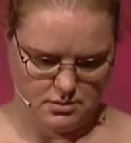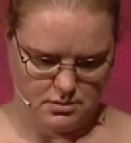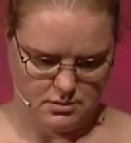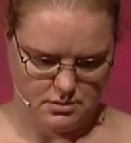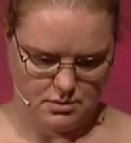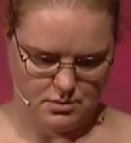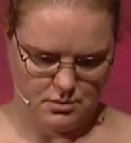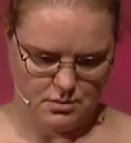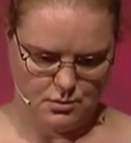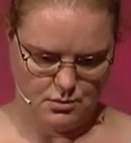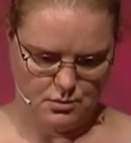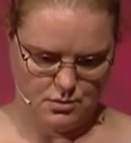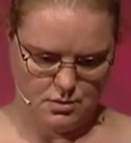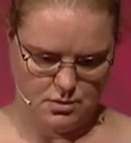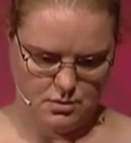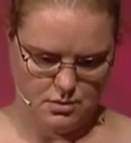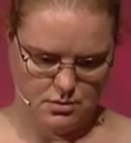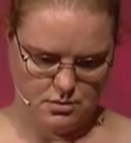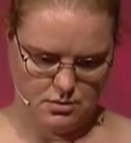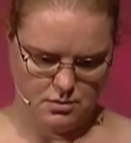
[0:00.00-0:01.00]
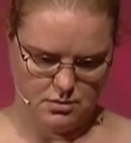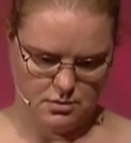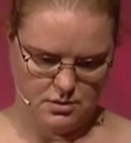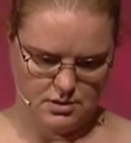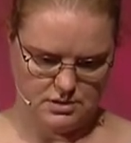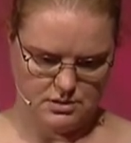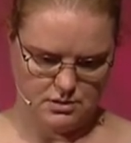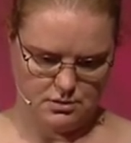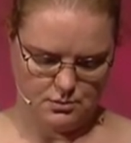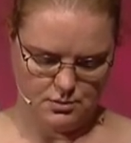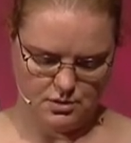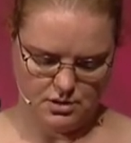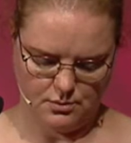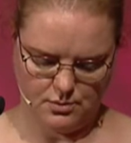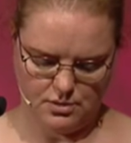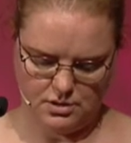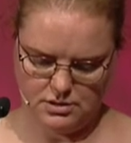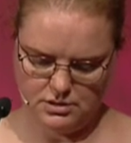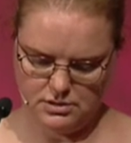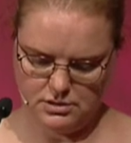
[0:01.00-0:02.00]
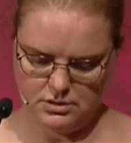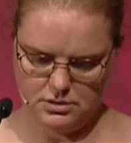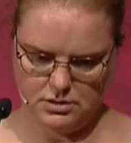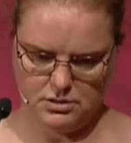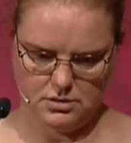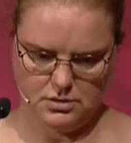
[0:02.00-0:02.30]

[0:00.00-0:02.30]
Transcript: no, that's not what I want.